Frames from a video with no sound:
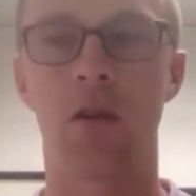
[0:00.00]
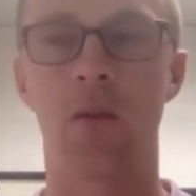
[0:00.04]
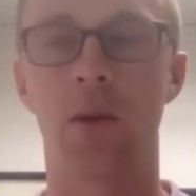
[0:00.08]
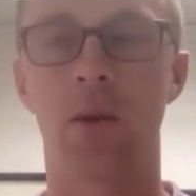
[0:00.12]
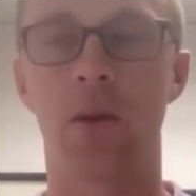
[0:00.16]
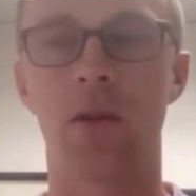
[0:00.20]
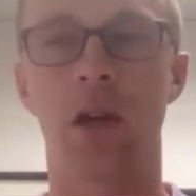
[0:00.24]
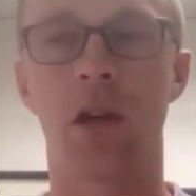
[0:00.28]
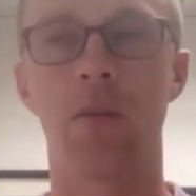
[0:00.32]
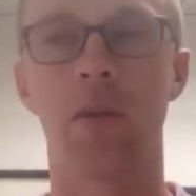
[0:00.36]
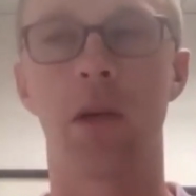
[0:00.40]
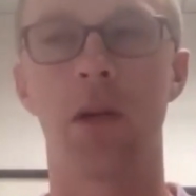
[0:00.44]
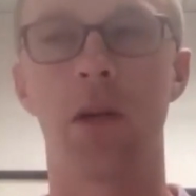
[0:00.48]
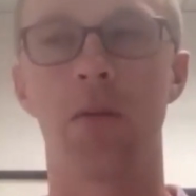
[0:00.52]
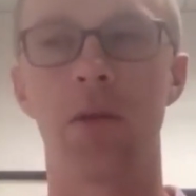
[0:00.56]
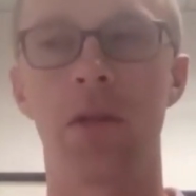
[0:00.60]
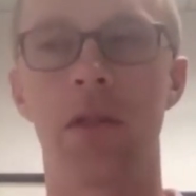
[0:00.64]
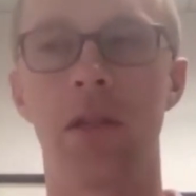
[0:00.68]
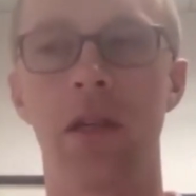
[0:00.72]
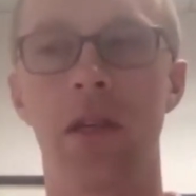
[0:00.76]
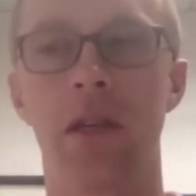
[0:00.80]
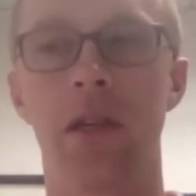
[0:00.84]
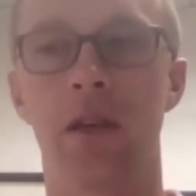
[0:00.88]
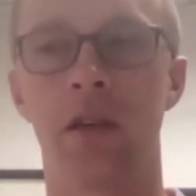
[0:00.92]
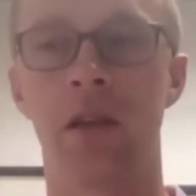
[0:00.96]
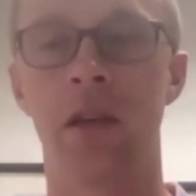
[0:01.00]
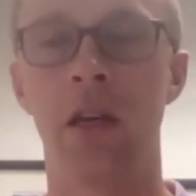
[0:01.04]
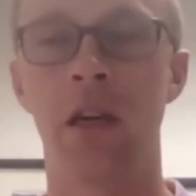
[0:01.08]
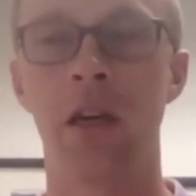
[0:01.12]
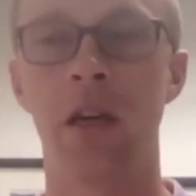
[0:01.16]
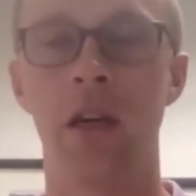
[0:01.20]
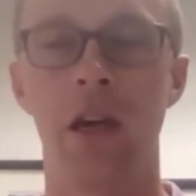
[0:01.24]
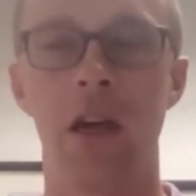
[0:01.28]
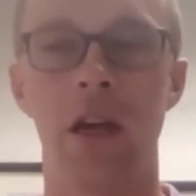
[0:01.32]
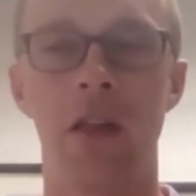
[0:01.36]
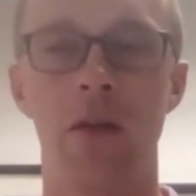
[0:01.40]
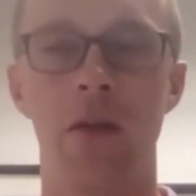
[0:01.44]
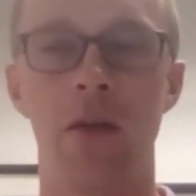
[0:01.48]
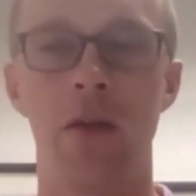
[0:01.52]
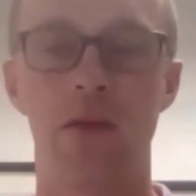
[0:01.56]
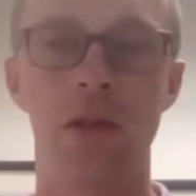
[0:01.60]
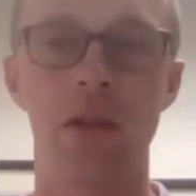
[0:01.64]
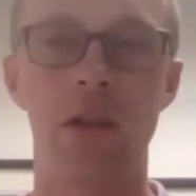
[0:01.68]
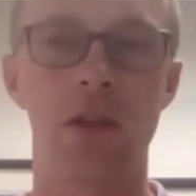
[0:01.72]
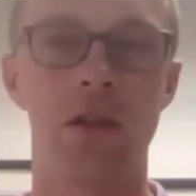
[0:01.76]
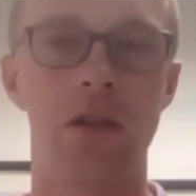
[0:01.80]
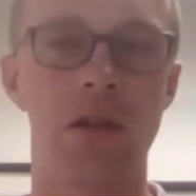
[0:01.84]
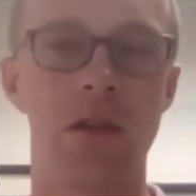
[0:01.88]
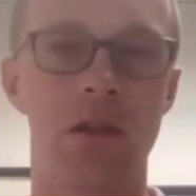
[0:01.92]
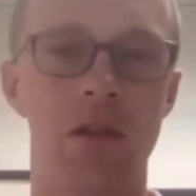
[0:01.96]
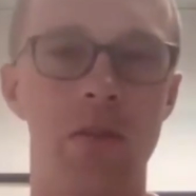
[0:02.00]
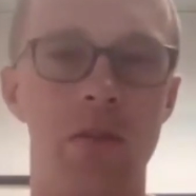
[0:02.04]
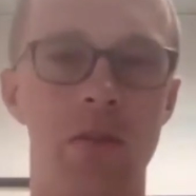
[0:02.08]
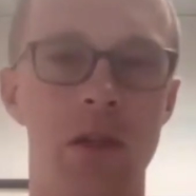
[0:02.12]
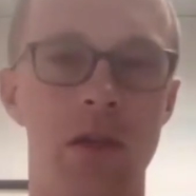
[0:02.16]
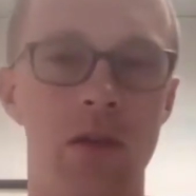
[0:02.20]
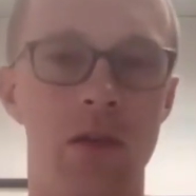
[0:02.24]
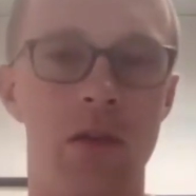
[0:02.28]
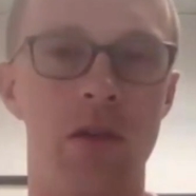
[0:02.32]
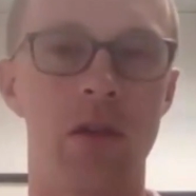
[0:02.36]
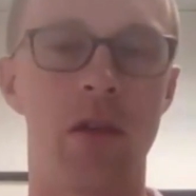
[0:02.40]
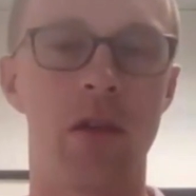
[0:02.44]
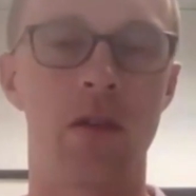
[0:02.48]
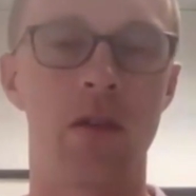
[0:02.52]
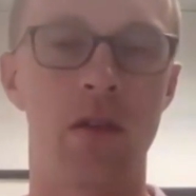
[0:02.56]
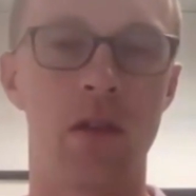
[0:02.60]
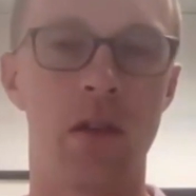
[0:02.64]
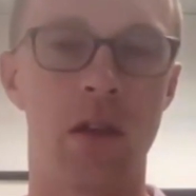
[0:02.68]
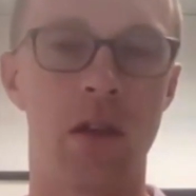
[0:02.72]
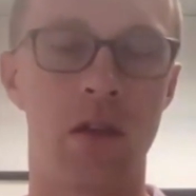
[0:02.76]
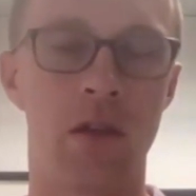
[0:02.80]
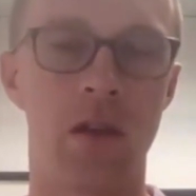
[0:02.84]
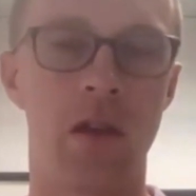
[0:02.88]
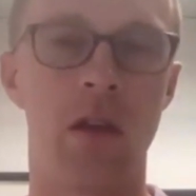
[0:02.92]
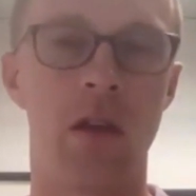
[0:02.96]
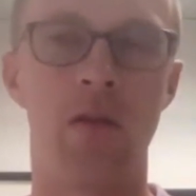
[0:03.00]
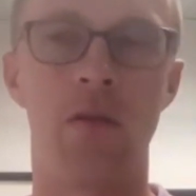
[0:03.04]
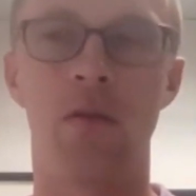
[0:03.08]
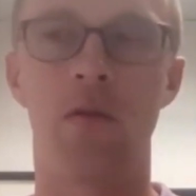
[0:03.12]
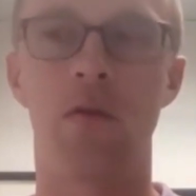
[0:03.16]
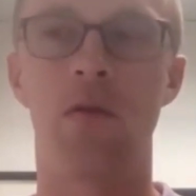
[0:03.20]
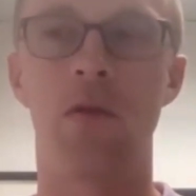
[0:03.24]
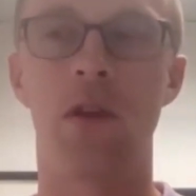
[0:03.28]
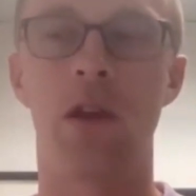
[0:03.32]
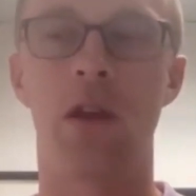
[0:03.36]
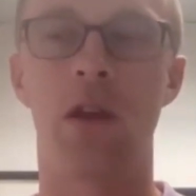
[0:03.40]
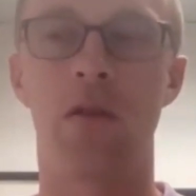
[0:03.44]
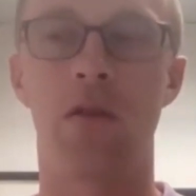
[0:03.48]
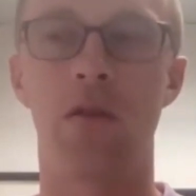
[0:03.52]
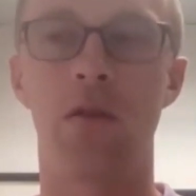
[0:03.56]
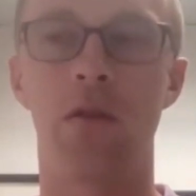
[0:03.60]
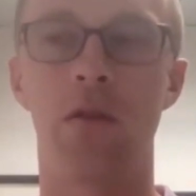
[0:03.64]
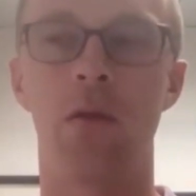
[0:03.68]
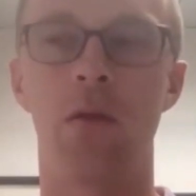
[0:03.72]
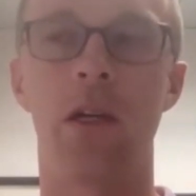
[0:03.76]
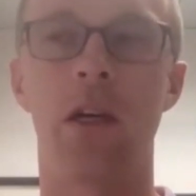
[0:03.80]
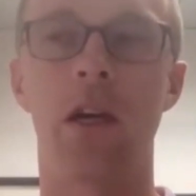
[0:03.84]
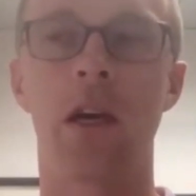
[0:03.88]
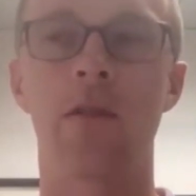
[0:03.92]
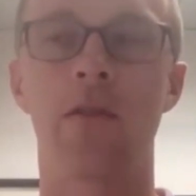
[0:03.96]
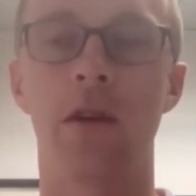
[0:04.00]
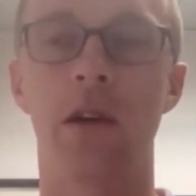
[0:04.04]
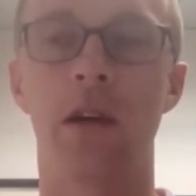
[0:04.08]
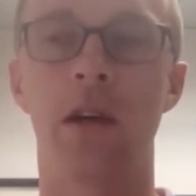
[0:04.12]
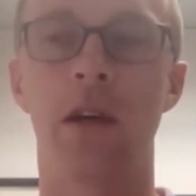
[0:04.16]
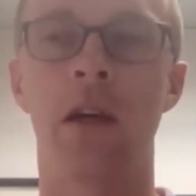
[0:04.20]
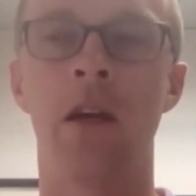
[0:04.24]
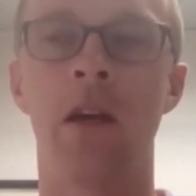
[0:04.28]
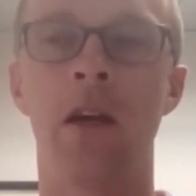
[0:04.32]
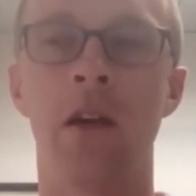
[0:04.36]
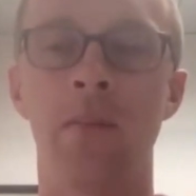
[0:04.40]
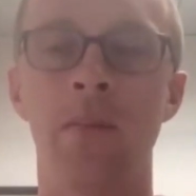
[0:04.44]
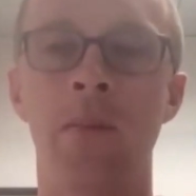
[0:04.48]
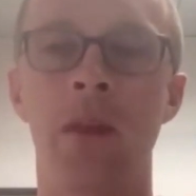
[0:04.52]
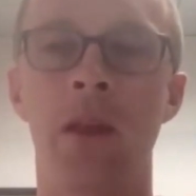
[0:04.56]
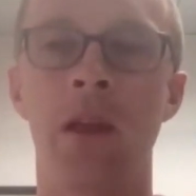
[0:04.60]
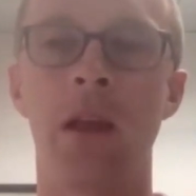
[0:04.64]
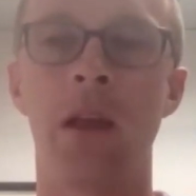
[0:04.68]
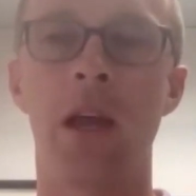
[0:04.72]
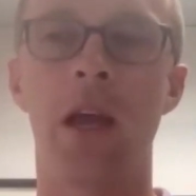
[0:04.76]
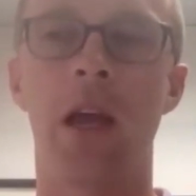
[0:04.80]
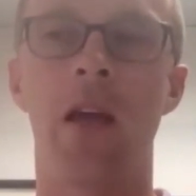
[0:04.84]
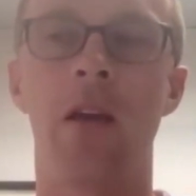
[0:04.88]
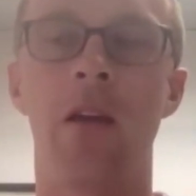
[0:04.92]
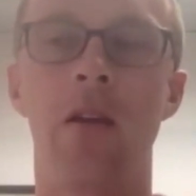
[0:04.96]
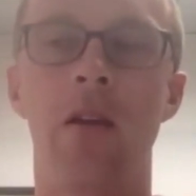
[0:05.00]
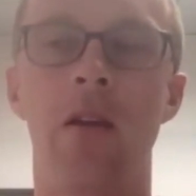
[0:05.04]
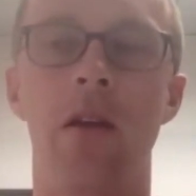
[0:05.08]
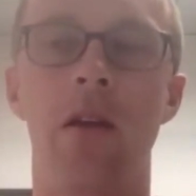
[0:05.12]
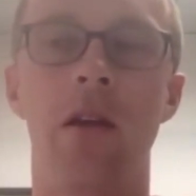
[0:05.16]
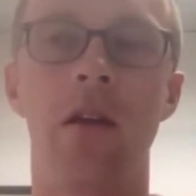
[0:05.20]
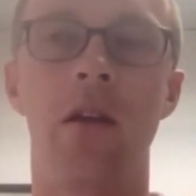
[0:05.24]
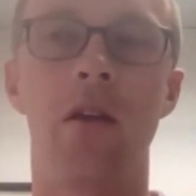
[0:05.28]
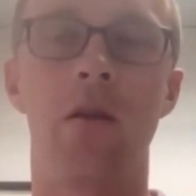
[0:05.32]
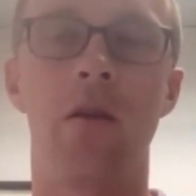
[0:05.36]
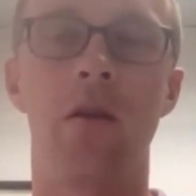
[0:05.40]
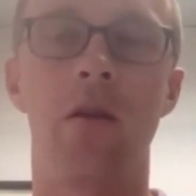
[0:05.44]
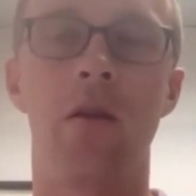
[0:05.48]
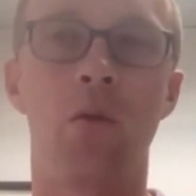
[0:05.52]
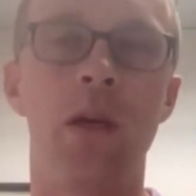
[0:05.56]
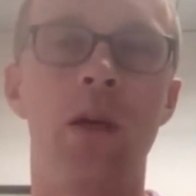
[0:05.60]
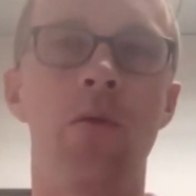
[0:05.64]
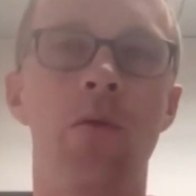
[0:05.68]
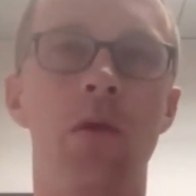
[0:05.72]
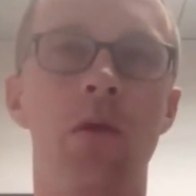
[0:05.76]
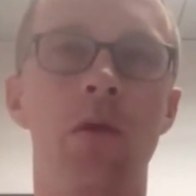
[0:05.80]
We were talking about retail, and there was initially some interest in food recovery. And we